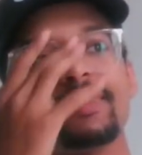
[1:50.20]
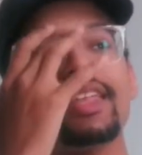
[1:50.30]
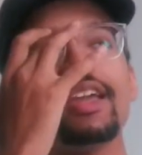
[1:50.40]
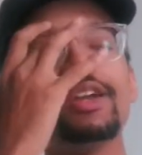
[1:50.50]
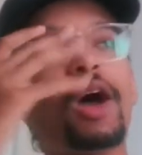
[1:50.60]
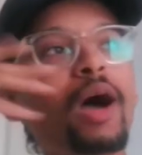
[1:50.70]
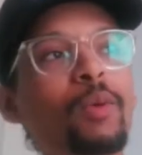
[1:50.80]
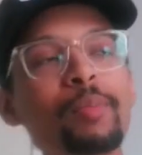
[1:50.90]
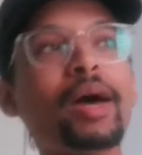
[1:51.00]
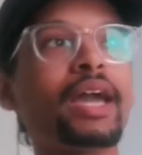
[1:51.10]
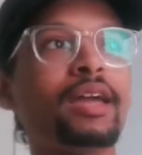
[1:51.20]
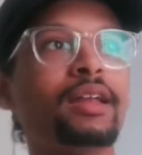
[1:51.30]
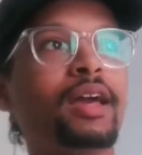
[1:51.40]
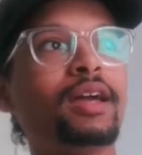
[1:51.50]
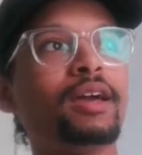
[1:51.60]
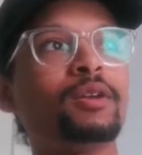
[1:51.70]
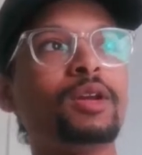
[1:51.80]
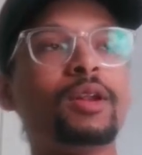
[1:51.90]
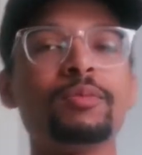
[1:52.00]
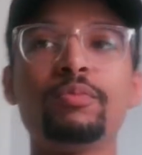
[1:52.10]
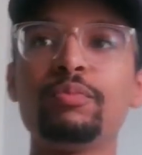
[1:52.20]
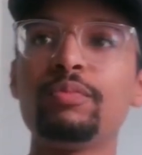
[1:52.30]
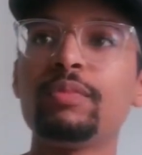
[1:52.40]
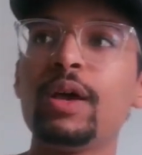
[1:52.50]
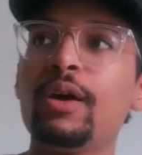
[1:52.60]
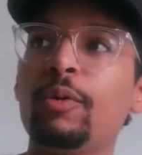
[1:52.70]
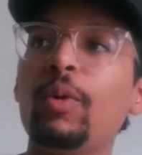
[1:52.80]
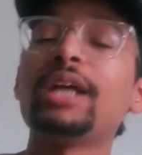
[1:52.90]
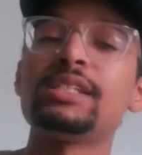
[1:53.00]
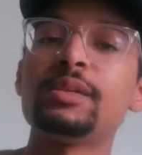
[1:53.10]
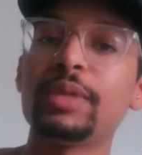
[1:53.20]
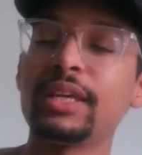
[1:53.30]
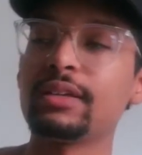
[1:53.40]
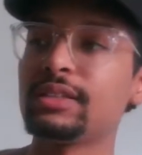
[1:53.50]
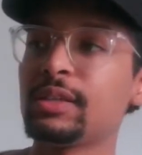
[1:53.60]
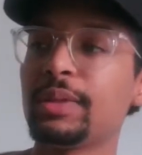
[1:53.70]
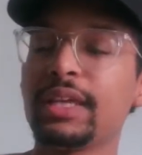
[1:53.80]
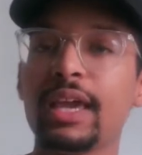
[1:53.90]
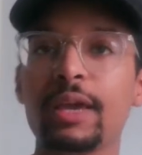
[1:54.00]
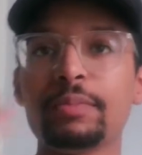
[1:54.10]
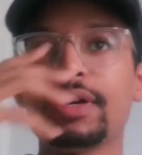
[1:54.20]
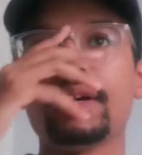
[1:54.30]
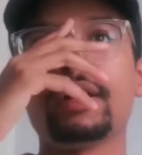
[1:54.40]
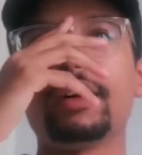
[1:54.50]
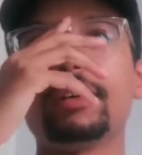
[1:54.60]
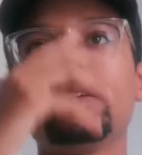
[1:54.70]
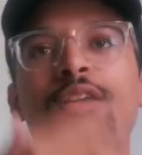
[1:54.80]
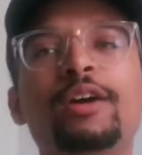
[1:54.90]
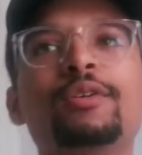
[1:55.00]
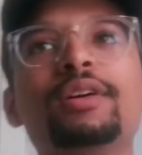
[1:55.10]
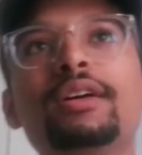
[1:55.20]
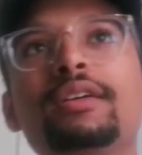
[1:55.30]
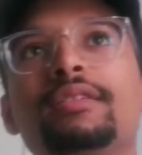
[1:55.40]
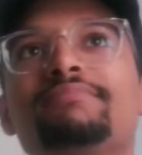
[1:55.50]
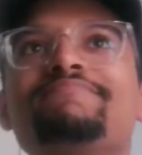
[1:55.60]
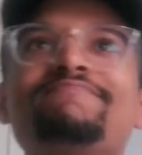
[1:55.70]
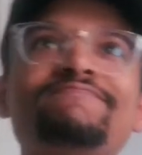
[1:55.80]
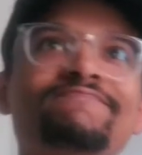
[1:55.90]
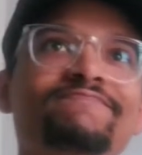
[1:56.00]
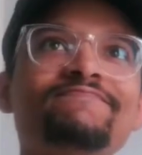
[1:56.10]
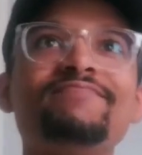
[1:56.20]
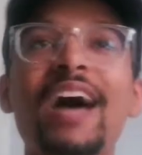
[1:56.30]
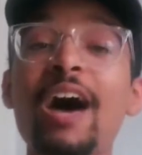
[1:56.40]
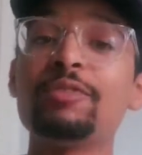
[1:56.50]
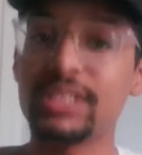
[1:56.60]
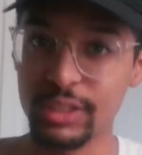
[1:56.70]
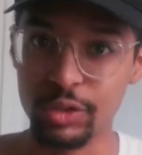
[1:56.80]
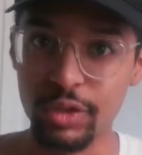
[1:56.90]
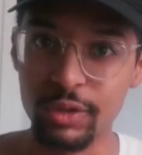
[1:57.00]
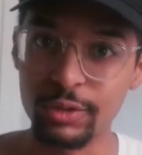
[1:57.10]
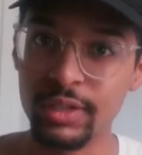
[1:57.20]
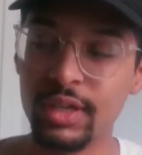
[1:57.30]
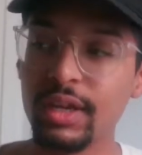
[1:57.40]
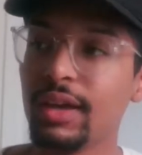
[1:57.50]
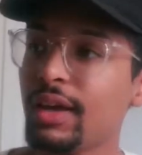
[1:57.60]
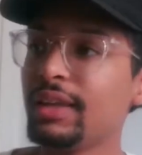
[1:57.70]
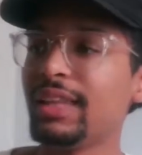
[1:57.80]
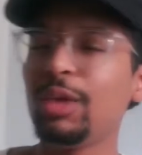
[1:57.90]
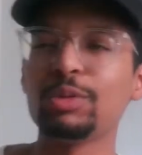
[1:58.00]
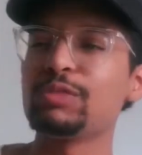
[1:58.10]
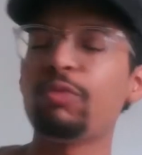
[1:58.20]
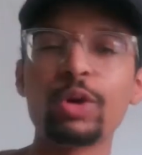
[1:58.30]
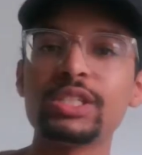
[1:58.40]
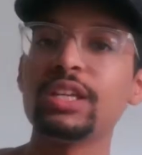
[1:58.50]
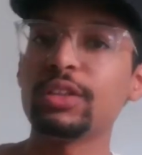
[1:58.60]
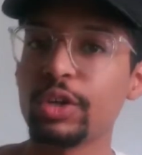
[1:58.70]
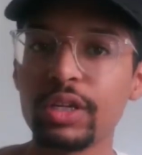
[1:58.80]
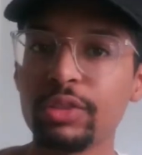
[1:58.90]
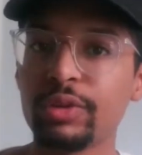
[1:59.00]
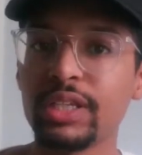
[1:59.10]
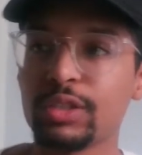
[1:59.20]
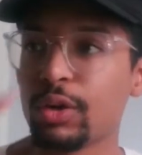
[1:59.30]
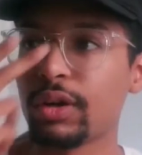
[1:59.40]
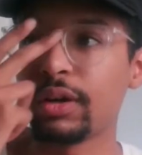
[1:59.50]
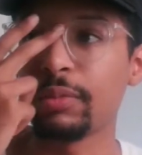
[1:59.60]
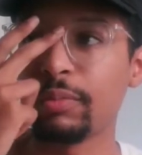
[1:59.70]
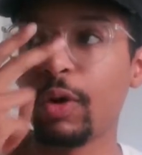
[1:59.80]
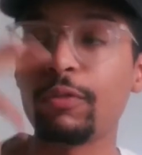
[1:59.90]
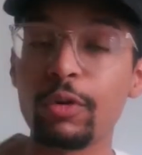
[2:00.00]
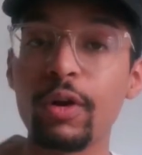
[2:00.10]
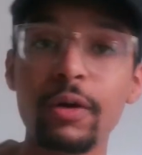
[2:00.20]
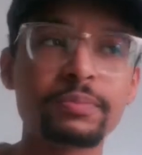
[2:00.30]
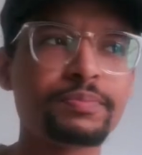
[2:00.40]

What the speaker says: you know, I went back and watched some of the game. You know, obviously struggled. I think he was 14-33 overall.